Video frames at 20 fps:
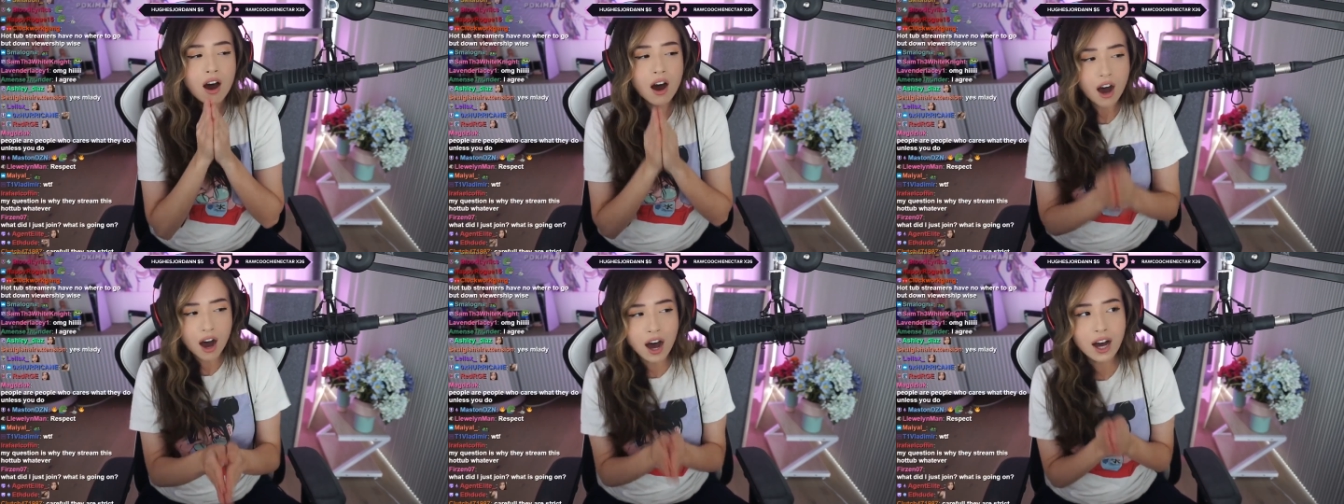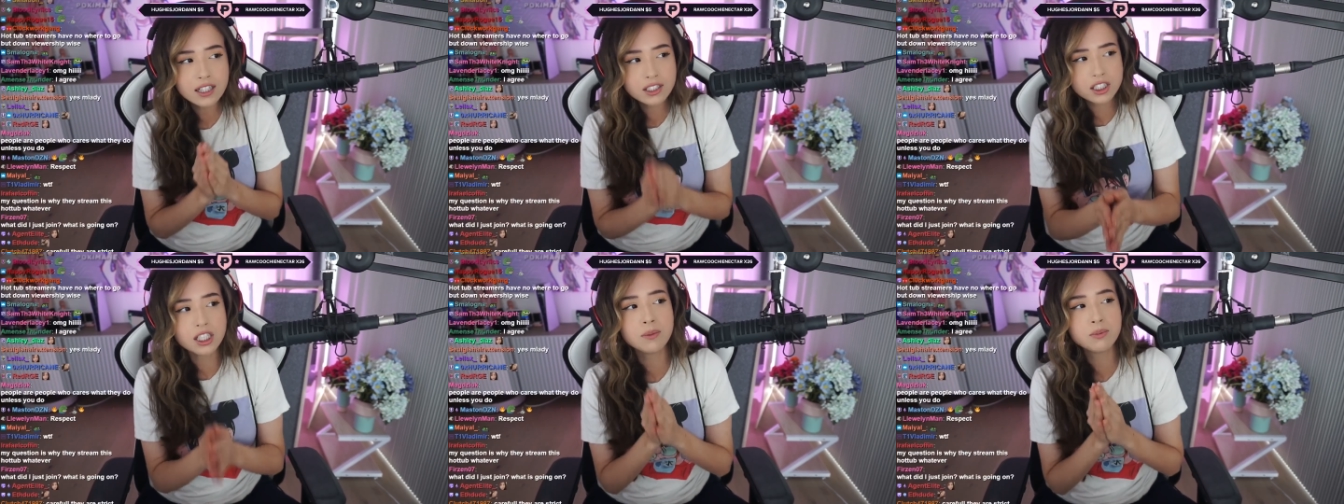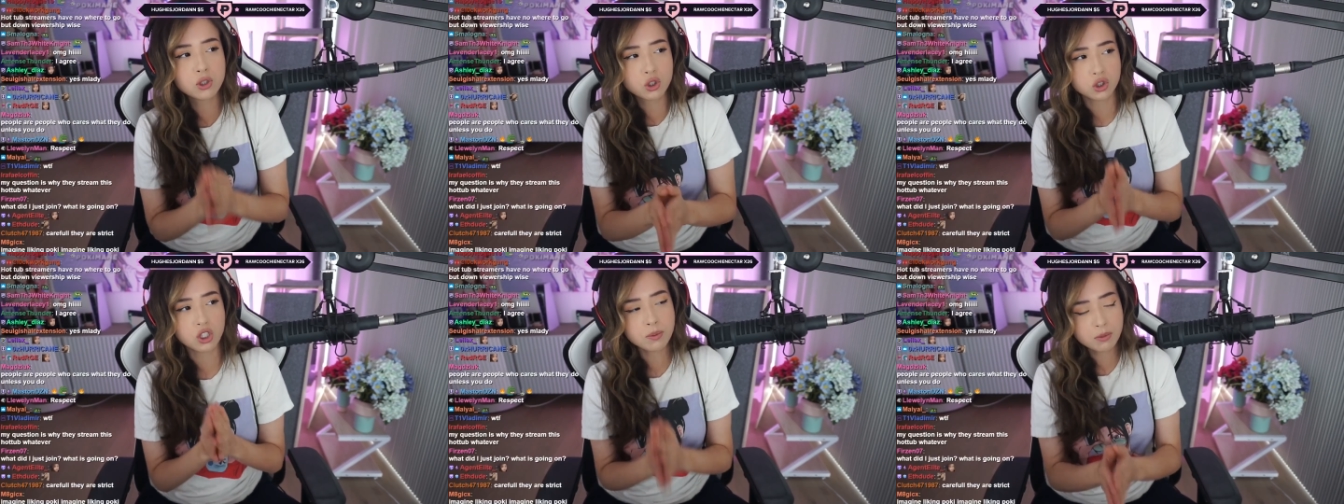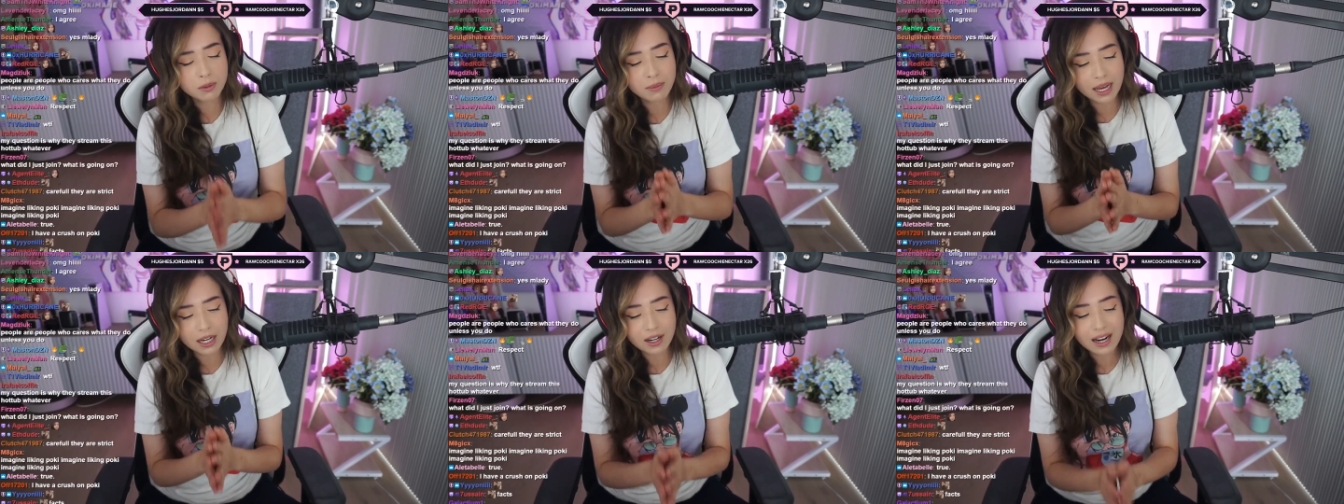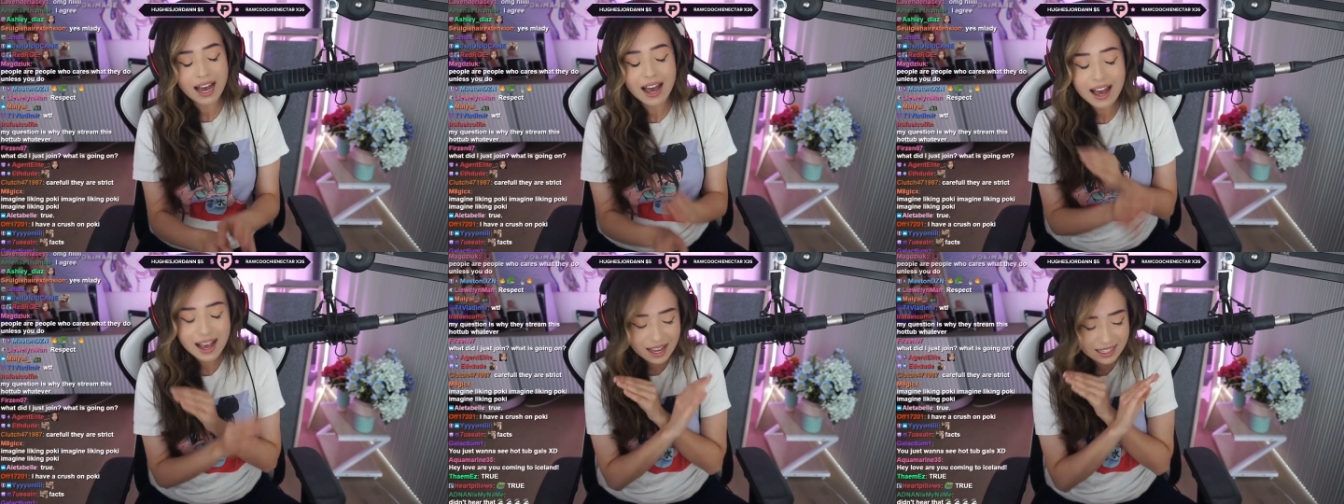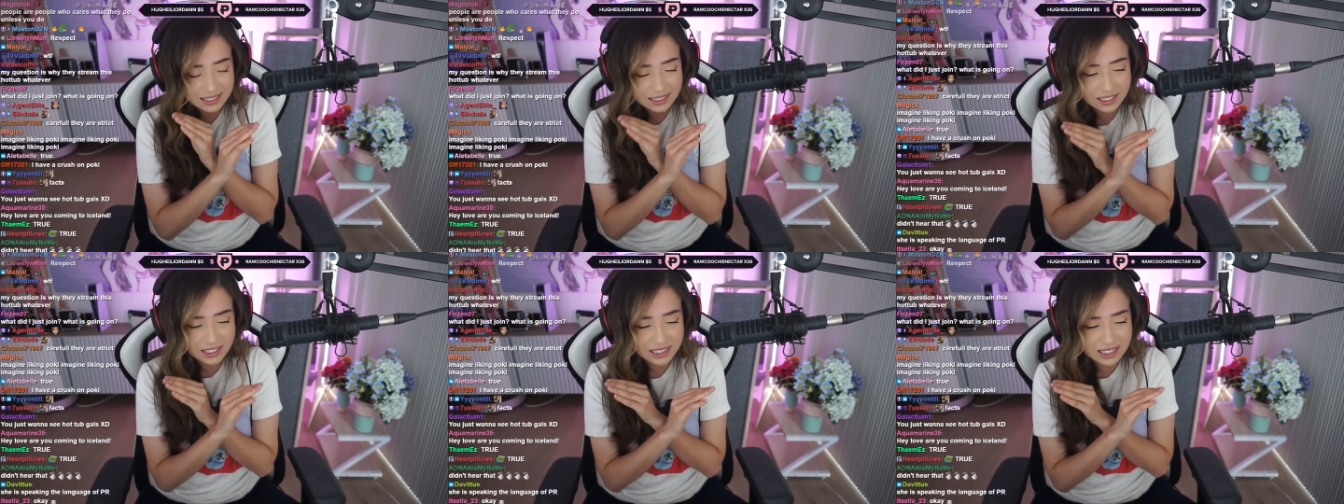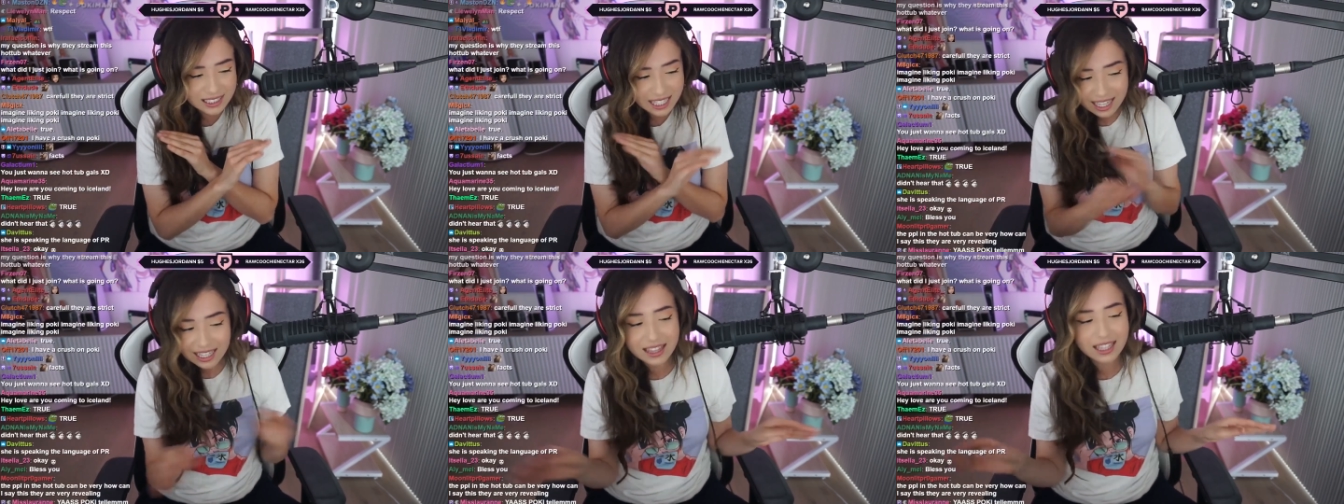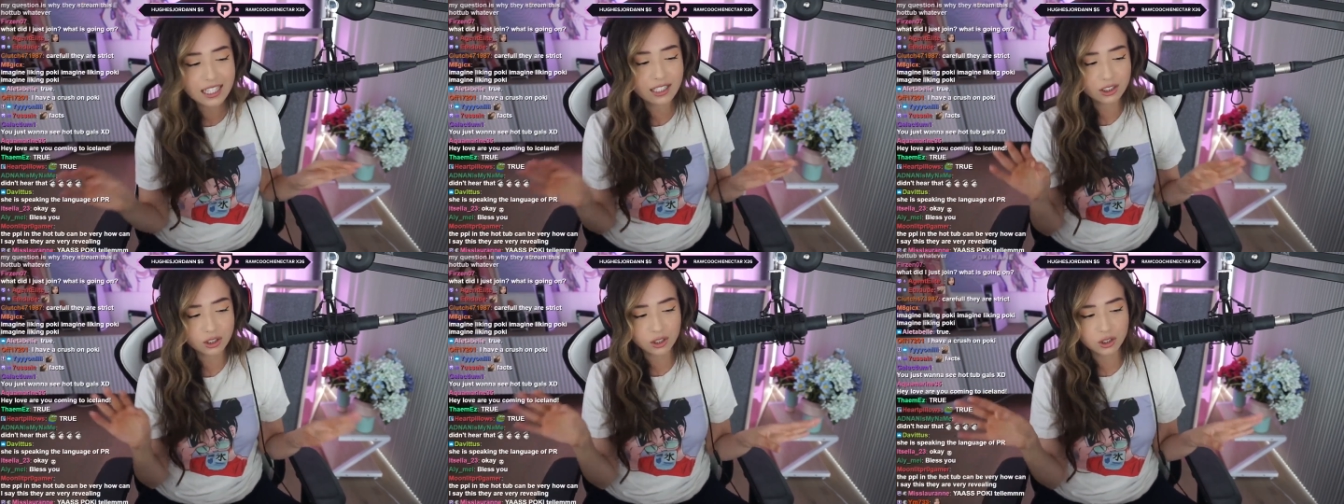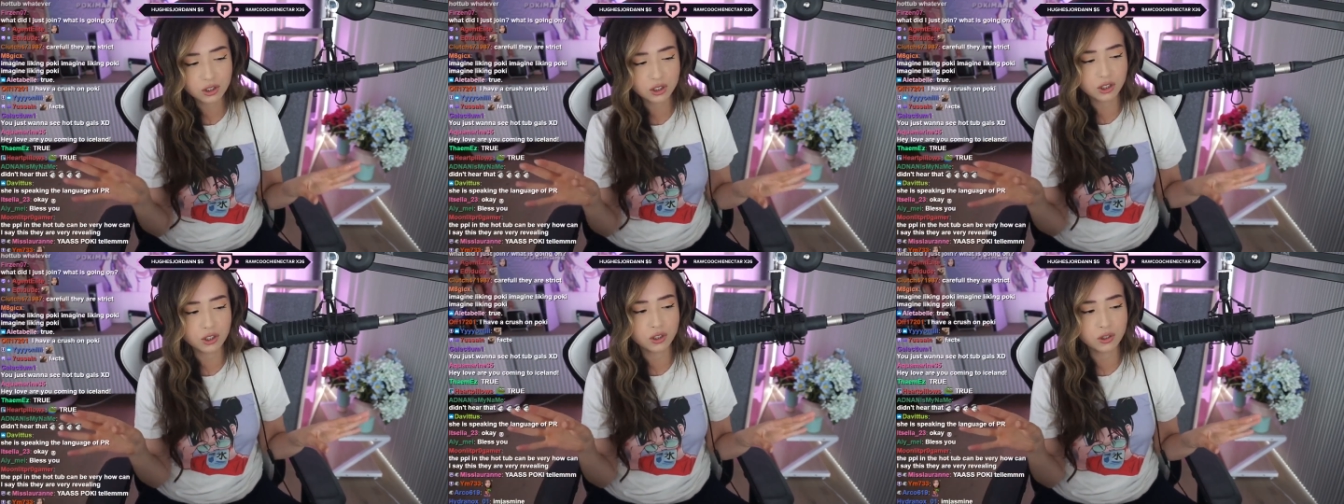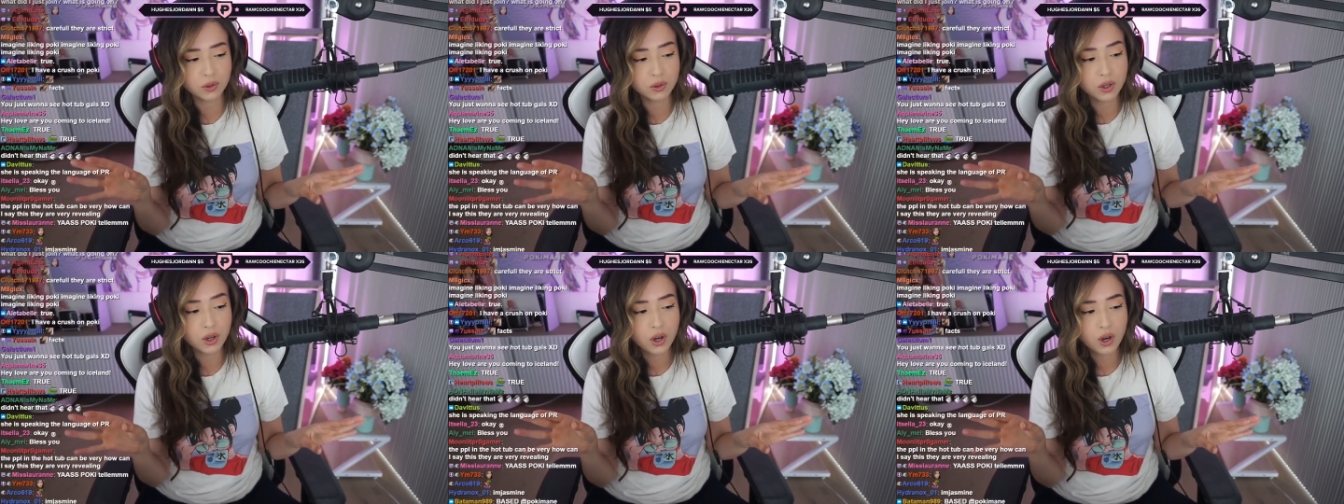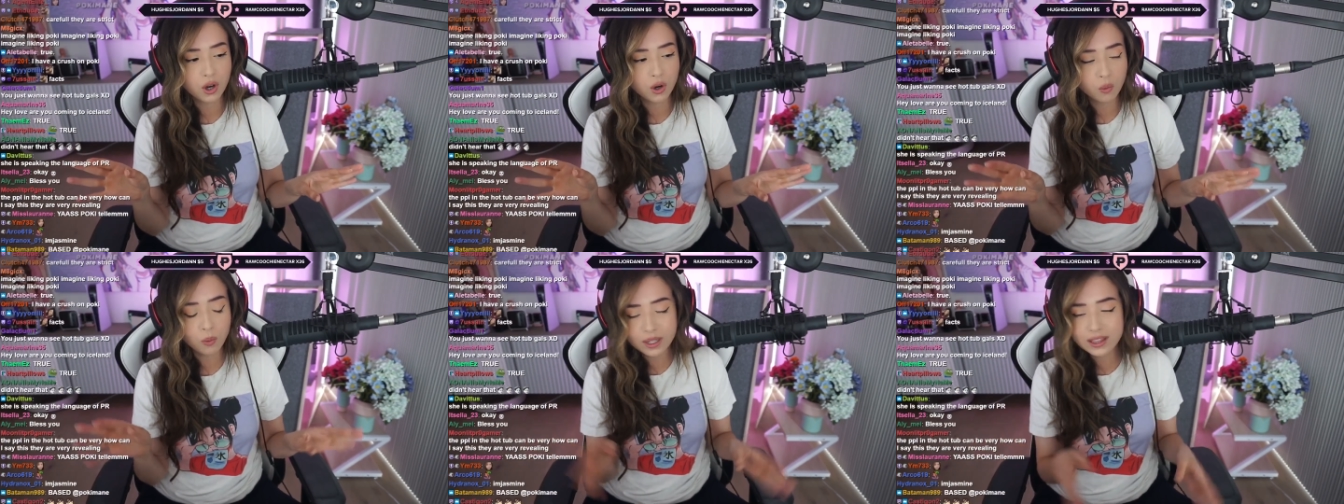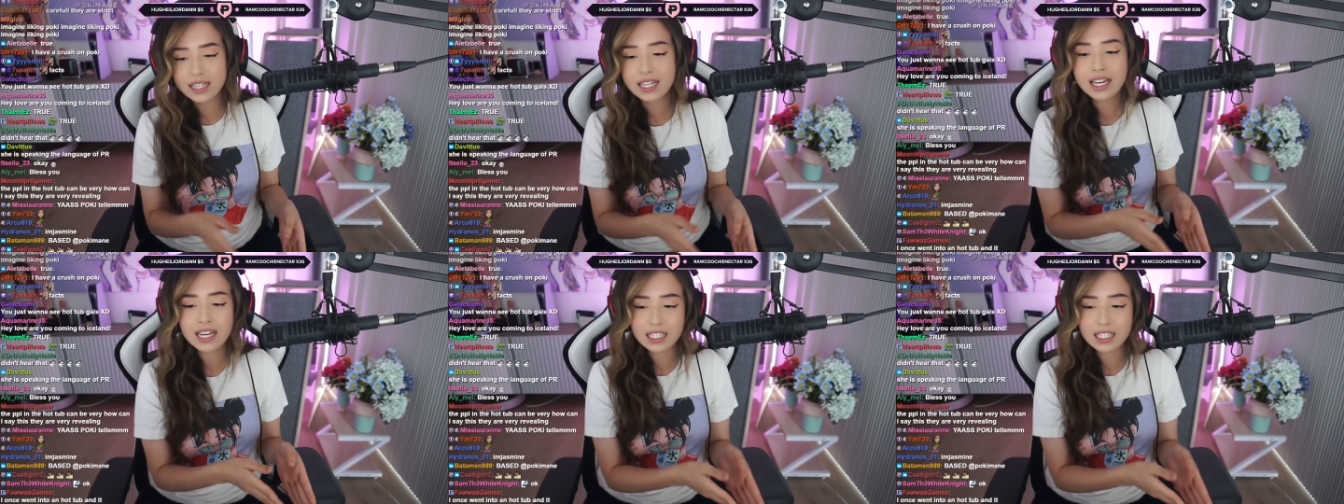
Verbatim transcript: hot tub streamer Meta has nothing to do with the